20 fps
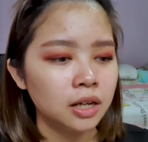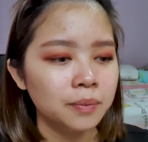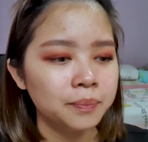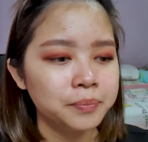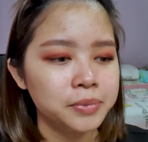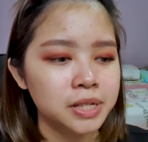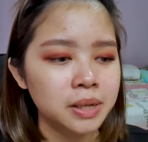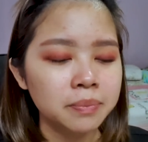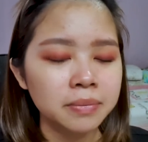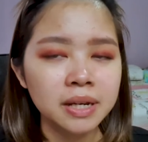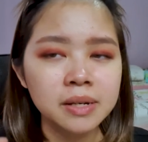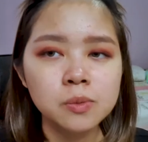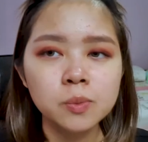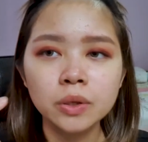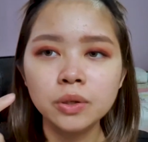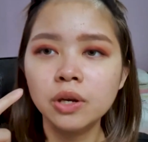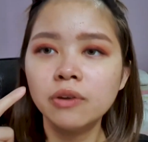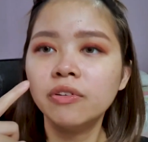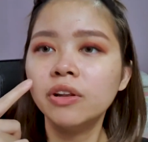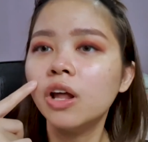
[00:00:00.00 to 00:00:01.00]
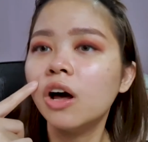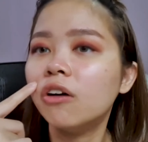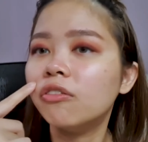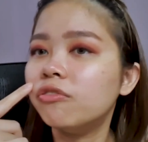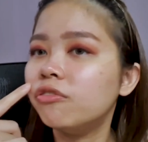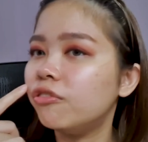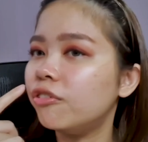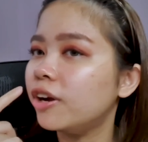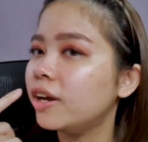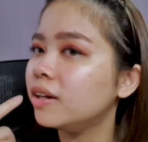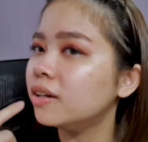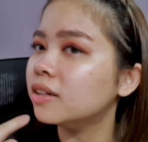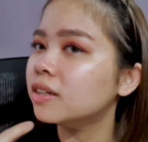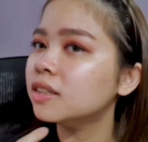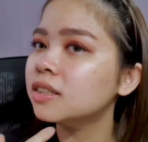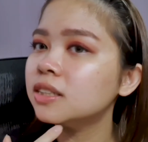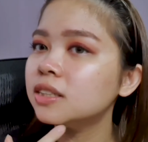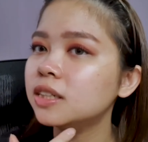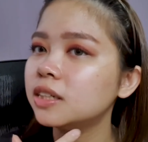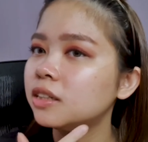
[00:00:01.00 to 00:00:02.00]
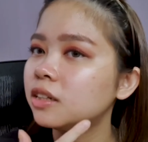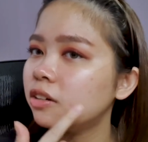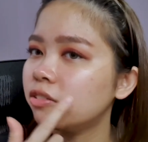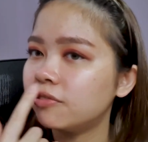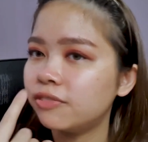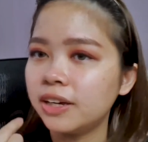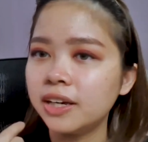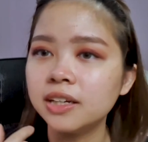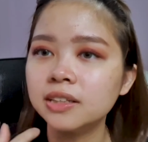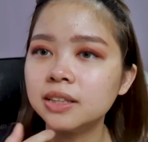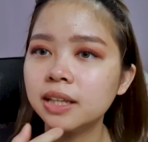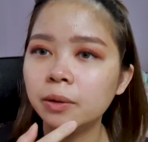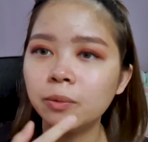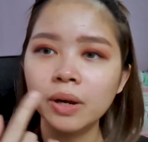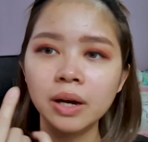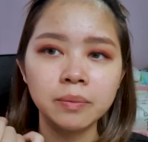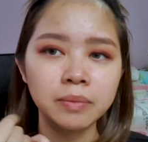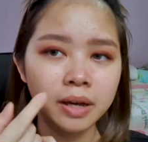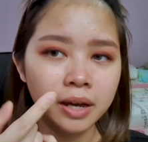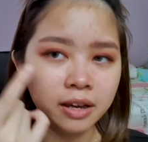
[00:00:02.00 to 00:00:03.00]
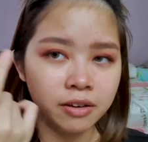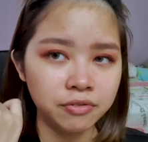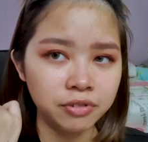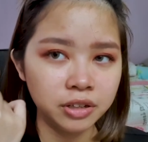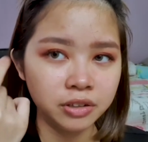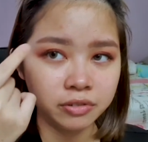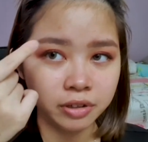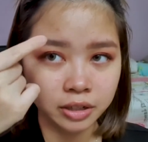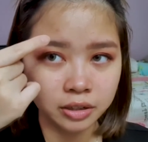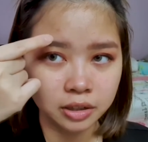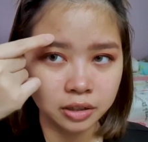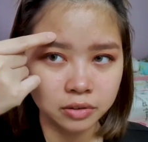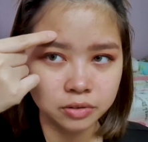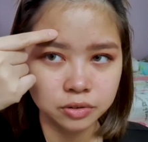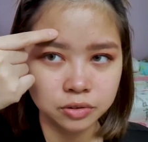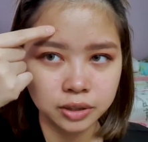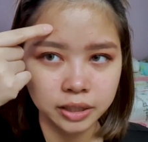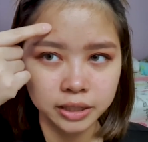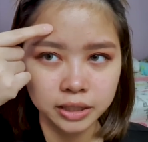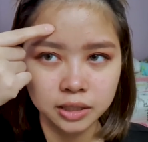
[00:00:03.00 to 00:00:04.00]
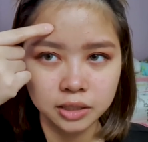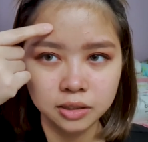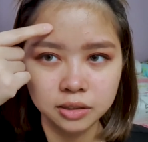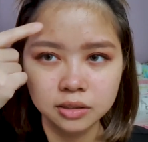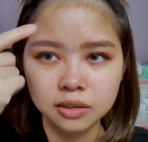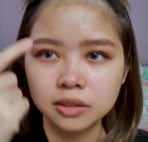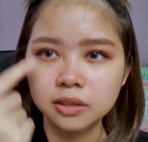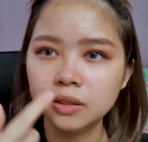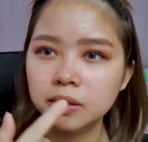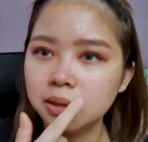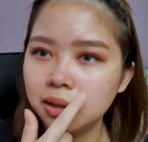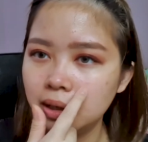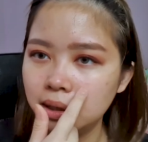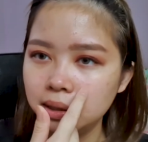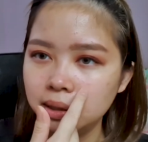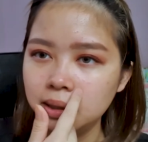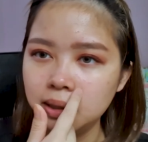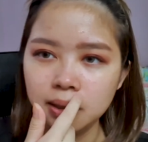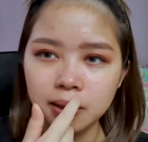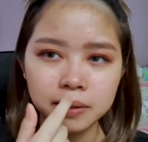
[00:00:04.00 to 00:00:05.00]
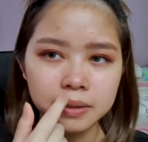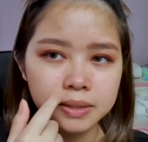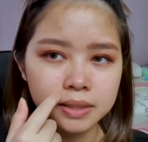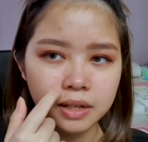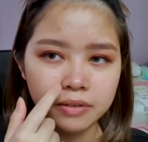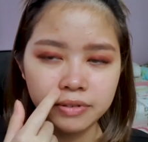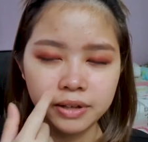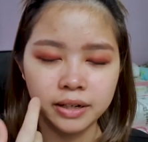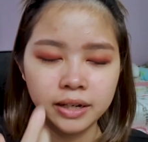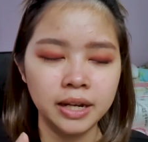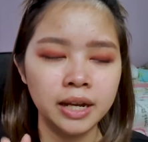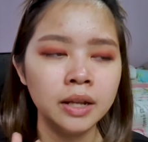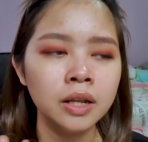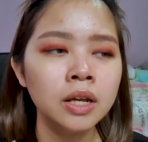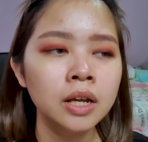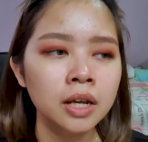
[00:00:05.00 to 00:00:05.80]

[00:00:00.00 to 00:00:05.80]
sometimes when you have a lot of redness in your face, like what I'm having right now, so like here and here and stuff like that,